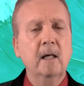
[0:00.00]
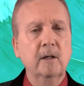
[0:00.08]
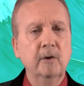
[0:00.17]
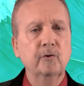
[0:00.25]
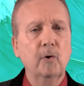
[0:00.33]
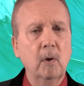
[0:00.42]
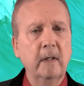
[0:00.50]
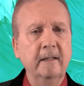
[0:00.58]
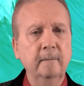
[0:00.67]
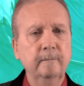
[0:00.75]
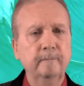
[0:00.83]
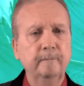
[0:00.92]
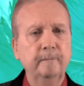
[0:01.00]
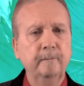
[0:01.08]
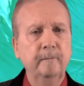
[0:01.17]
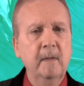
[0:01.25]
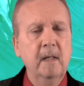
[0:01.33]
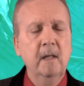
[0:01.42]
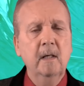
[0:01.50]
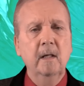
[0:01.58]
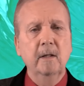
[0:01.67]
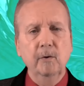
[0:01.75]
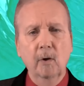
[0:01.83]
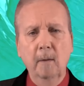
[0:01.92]
Controlling.
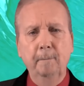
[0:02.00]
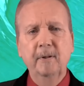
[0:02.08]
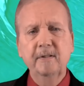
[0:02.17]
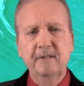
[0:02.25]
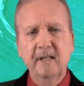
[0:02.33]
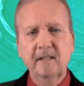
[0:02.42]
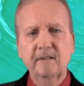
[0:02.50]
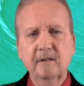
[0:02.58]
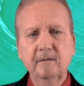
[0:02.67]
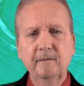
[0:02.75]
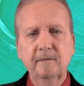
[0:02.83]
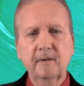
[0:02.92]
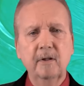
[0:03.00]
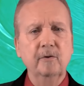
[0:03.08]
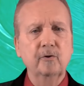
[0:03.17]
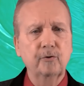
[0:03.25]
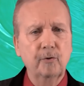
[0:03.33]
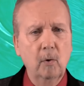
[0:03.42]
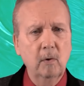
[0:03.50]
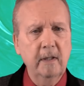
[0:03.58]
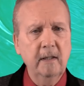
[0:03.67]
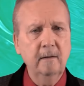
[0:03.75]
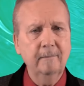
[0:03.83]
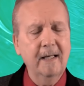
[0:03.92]
You're possessive,
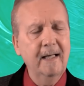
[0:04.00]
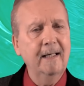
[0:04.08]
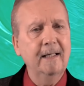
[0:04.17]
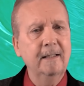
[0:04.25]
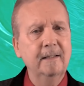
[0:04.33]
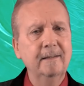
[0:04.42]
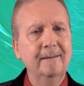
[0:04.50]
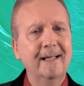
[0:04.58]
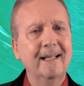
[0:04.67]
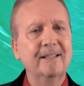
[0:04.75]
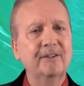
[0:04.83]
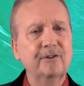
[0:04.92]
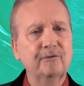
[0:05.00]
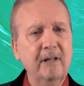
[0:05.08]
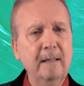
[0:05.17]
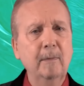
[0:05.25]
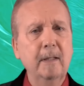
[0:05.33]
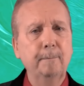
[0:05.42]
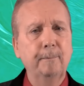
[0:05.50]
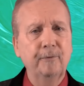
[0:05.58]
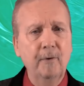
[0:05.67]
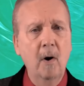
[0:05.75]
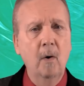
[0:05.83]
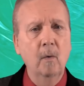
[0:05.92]
controlling, and extremely
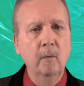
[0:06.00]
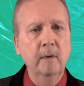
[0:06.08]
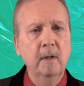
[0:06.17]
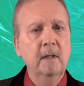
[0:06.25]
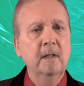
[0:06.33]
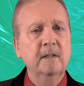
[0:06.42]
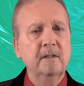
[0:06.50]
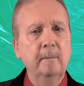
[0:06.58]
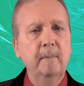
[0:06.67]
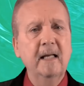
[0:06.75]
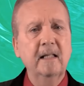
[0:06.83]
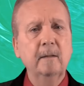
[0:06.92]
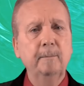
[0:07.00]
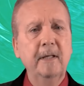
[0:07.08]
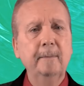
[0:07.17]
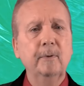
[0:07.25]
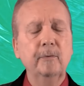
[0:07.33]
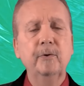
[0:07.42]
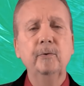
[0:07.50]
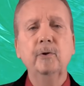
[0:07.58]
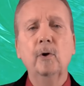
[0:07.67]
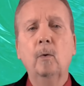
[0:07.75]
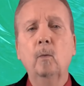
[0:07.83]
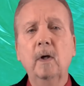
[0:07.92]
prone to making people do
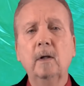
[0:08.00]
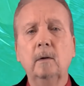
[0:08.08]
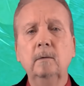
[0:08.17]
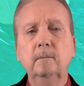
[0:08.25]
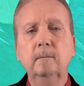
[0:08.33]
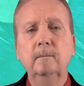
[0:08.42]
your will.